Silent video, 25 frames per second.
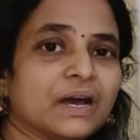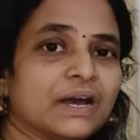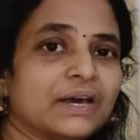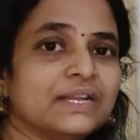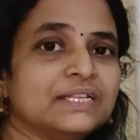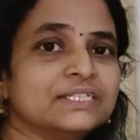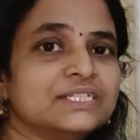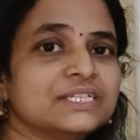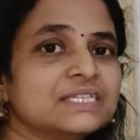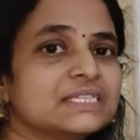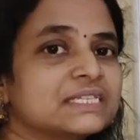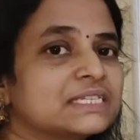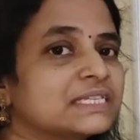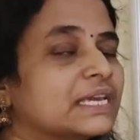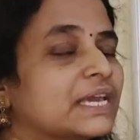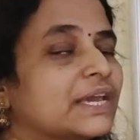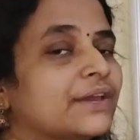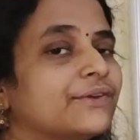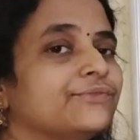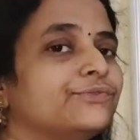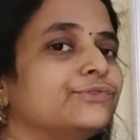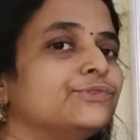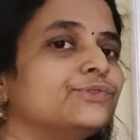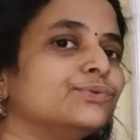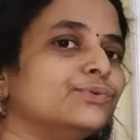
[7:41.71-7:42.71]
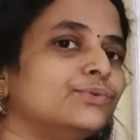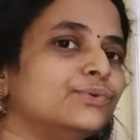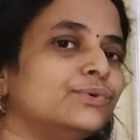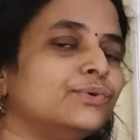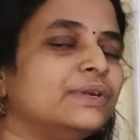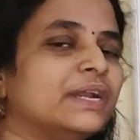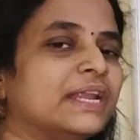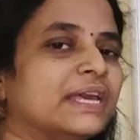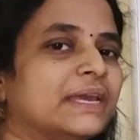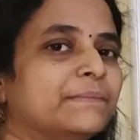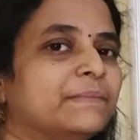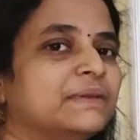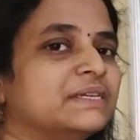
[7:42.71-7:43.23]
biologist gave two
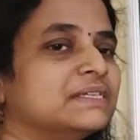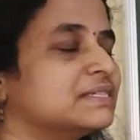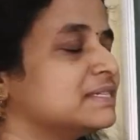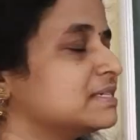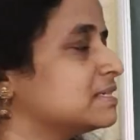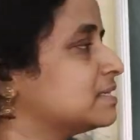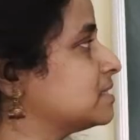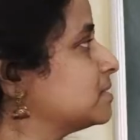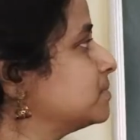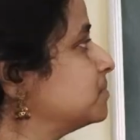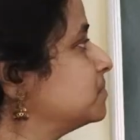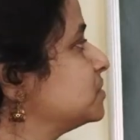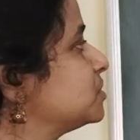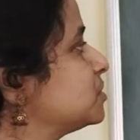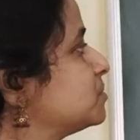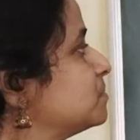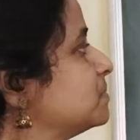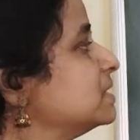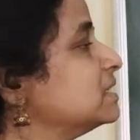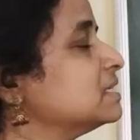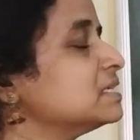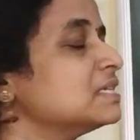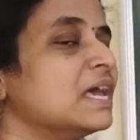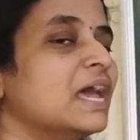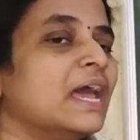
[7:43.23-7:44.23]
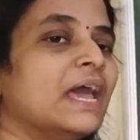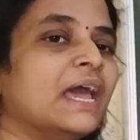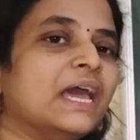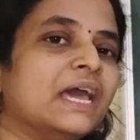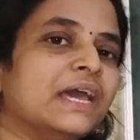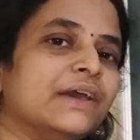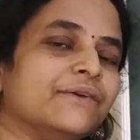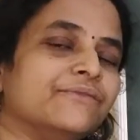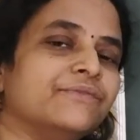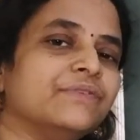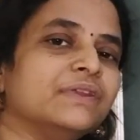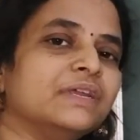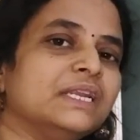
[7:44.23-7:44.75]
naming system, which means
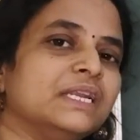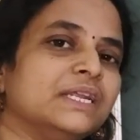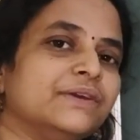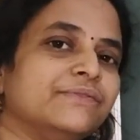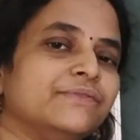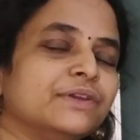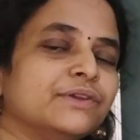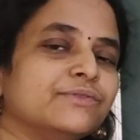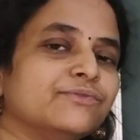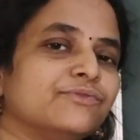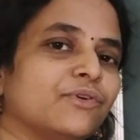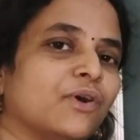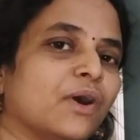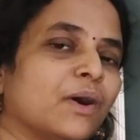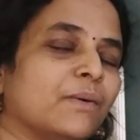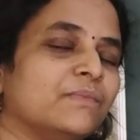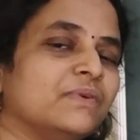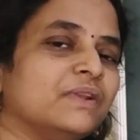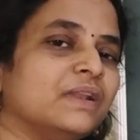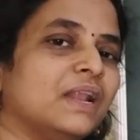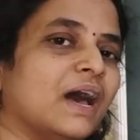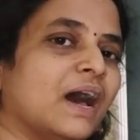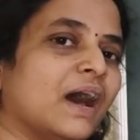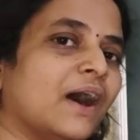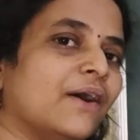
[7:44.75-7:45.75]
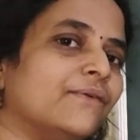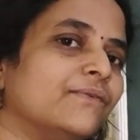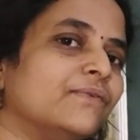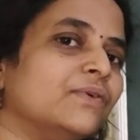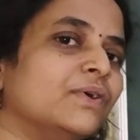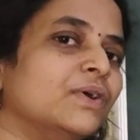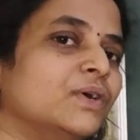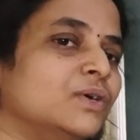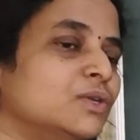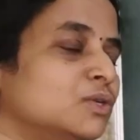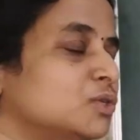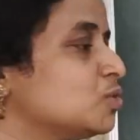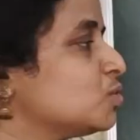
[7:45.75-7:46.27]
every living form will have
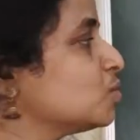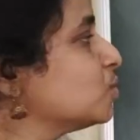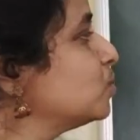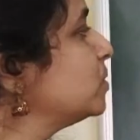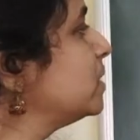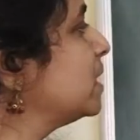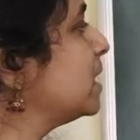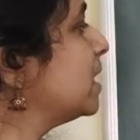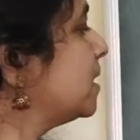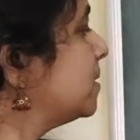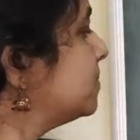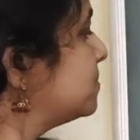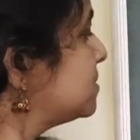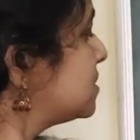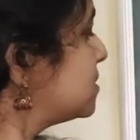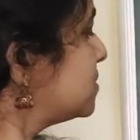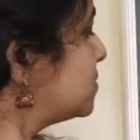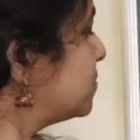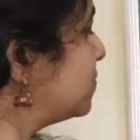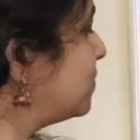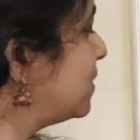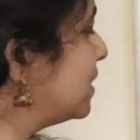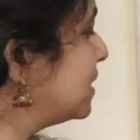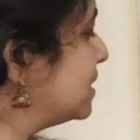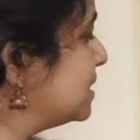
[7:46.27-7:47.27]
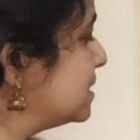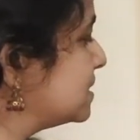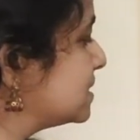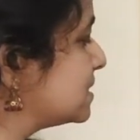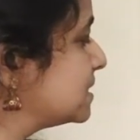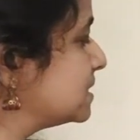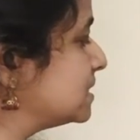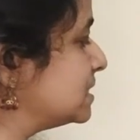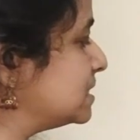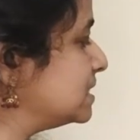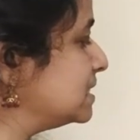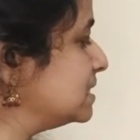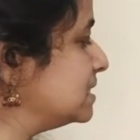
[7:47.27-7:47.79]
two names. One is
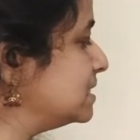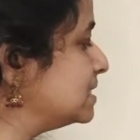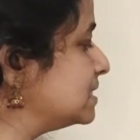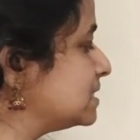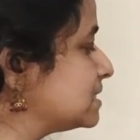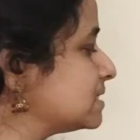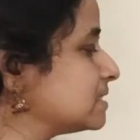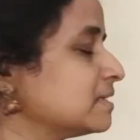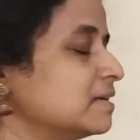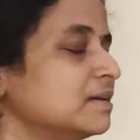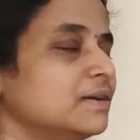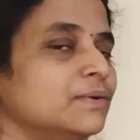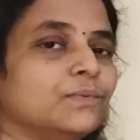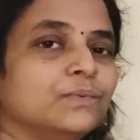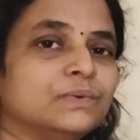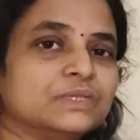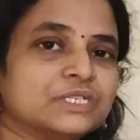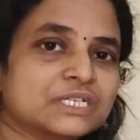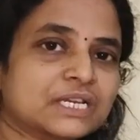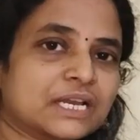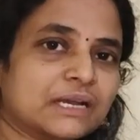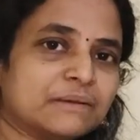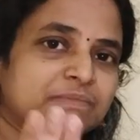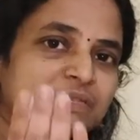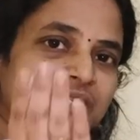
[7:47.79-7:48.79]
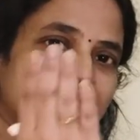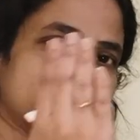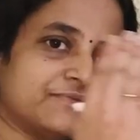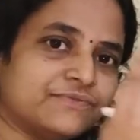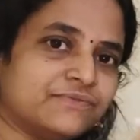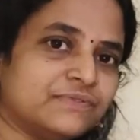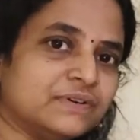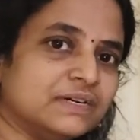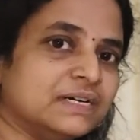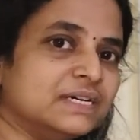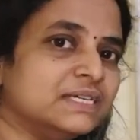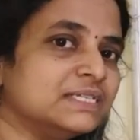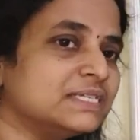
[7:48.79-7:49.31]
a genus, which comes
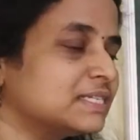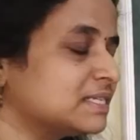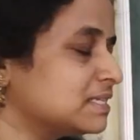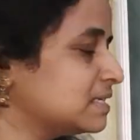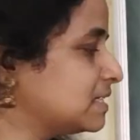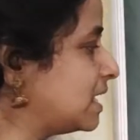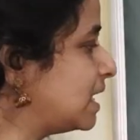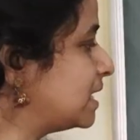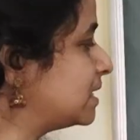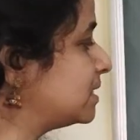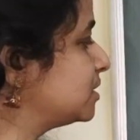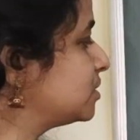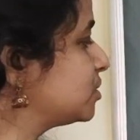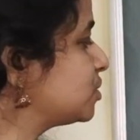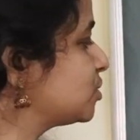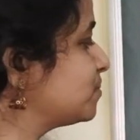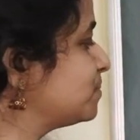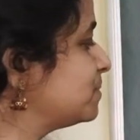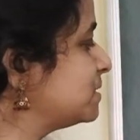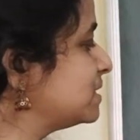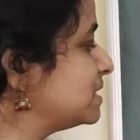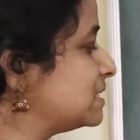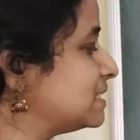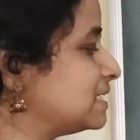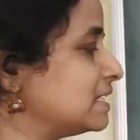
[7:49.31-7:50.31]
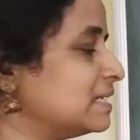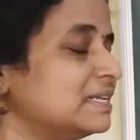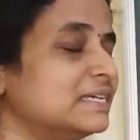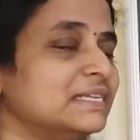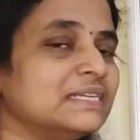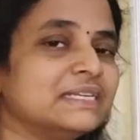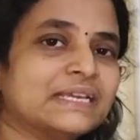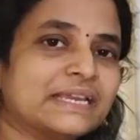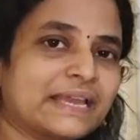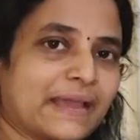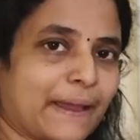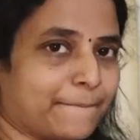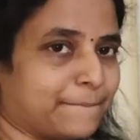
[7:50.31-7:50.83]
first and it should be written
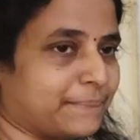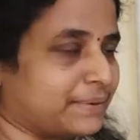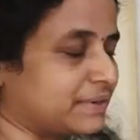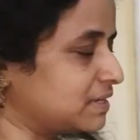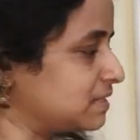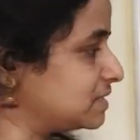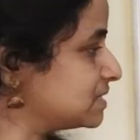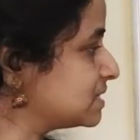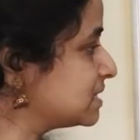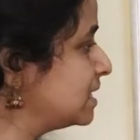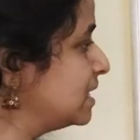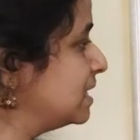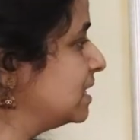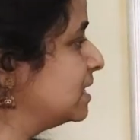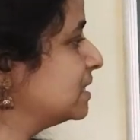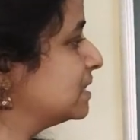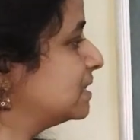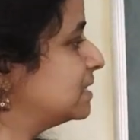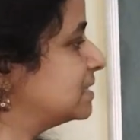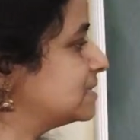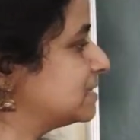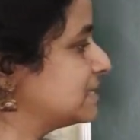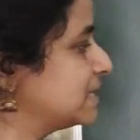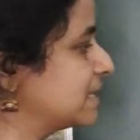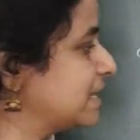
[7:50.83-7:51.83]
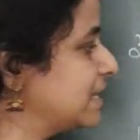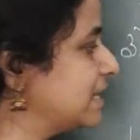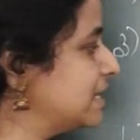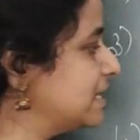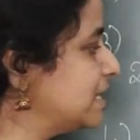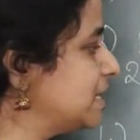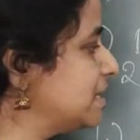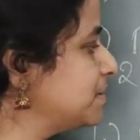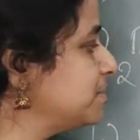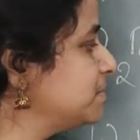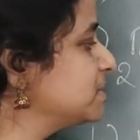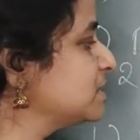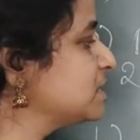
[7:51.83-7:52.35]
in capitals. The second
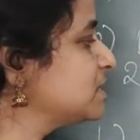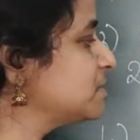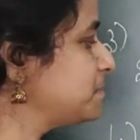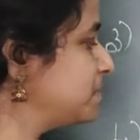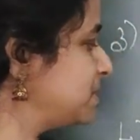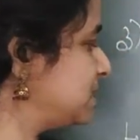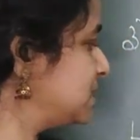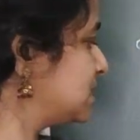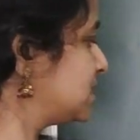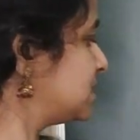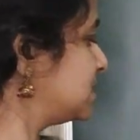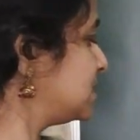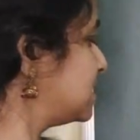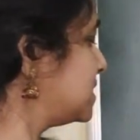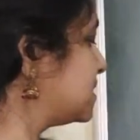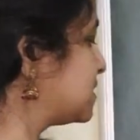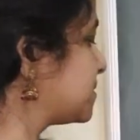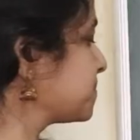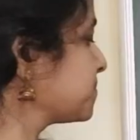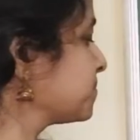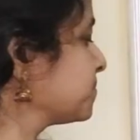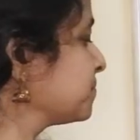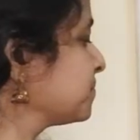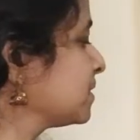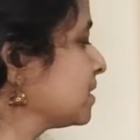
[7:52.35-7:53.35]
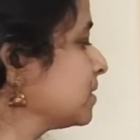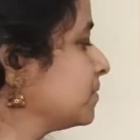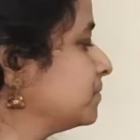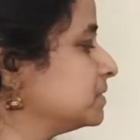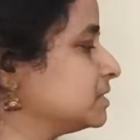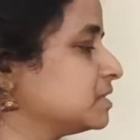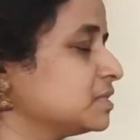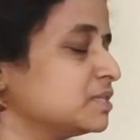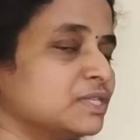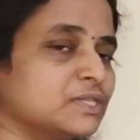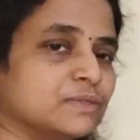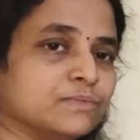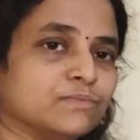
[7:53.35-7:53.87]
name is species,
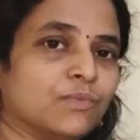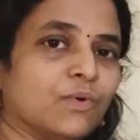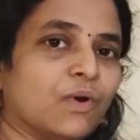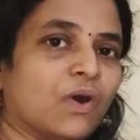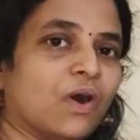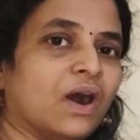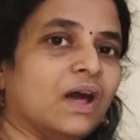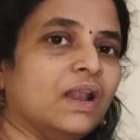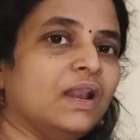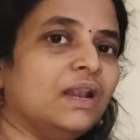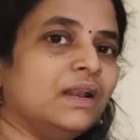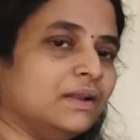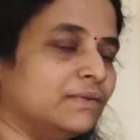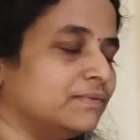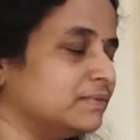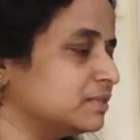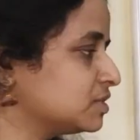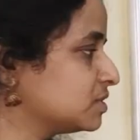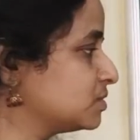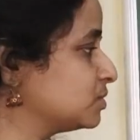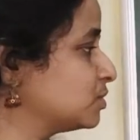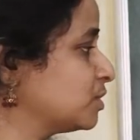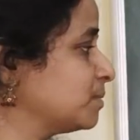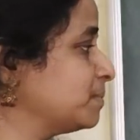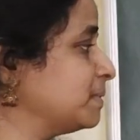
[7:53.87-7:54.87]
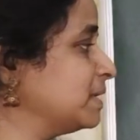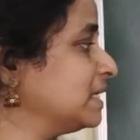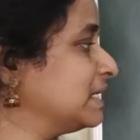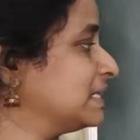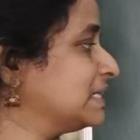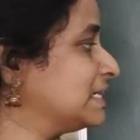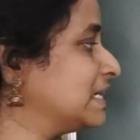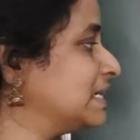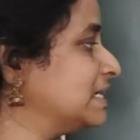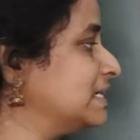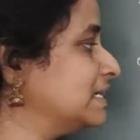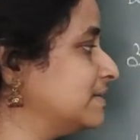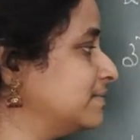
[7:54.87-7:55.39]
which is small, which is
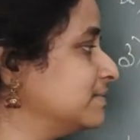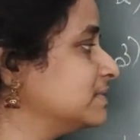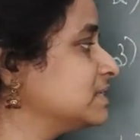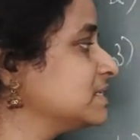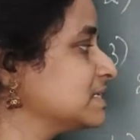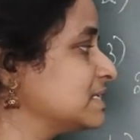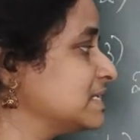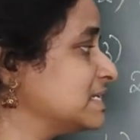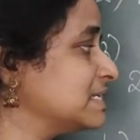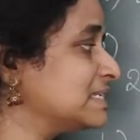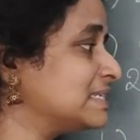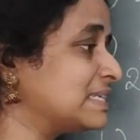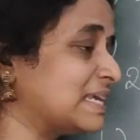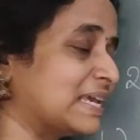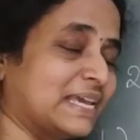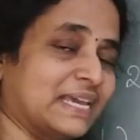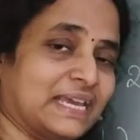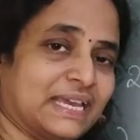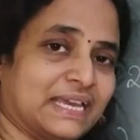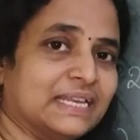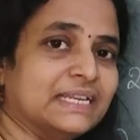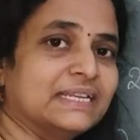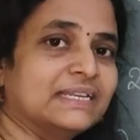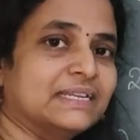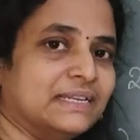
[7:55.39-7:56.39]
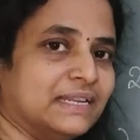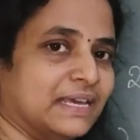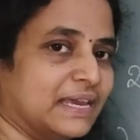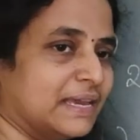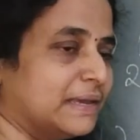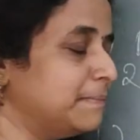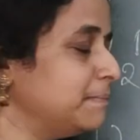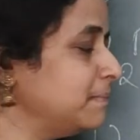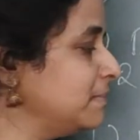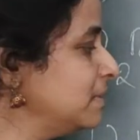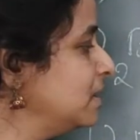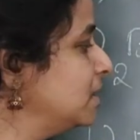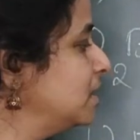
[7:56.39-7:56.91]
the second
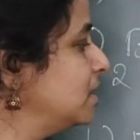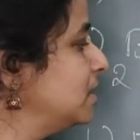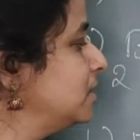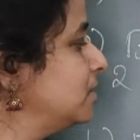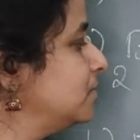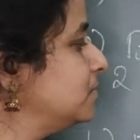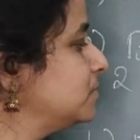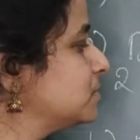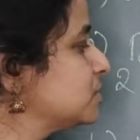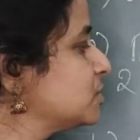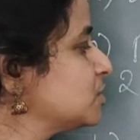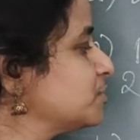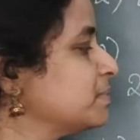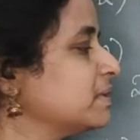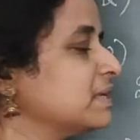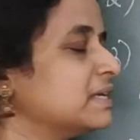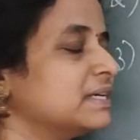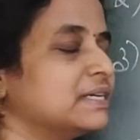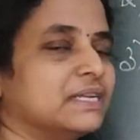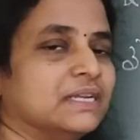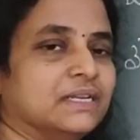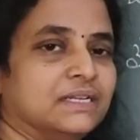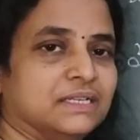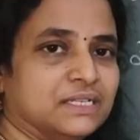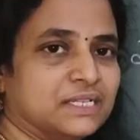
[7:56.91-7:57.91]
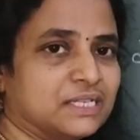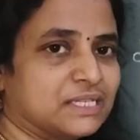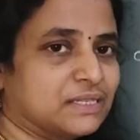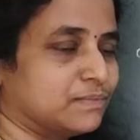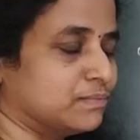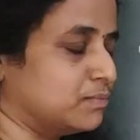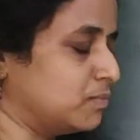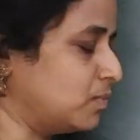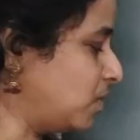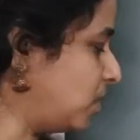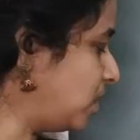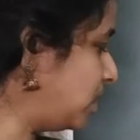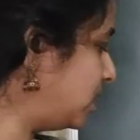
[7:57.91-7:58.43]
name, which should be written in
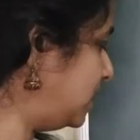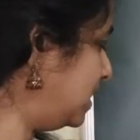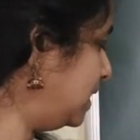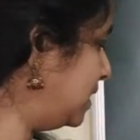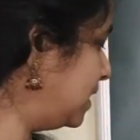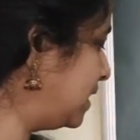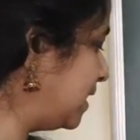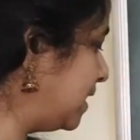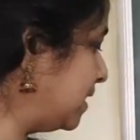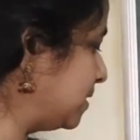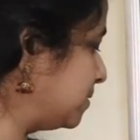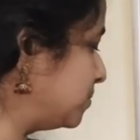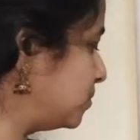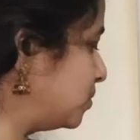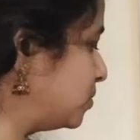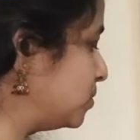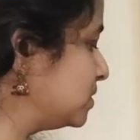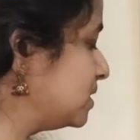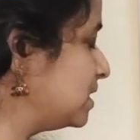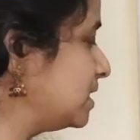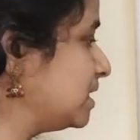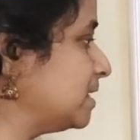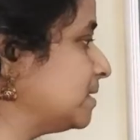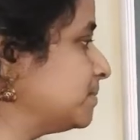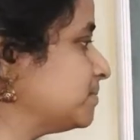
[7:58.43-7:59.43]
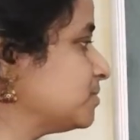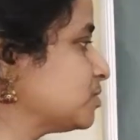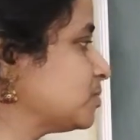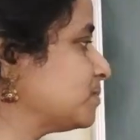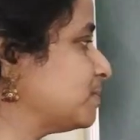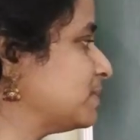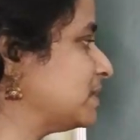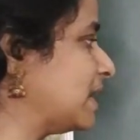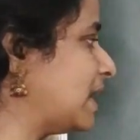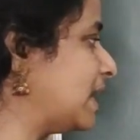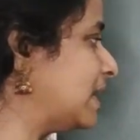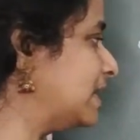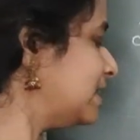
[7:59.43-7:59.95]
small, and both the names should
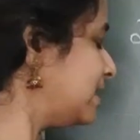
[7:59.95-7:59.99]
be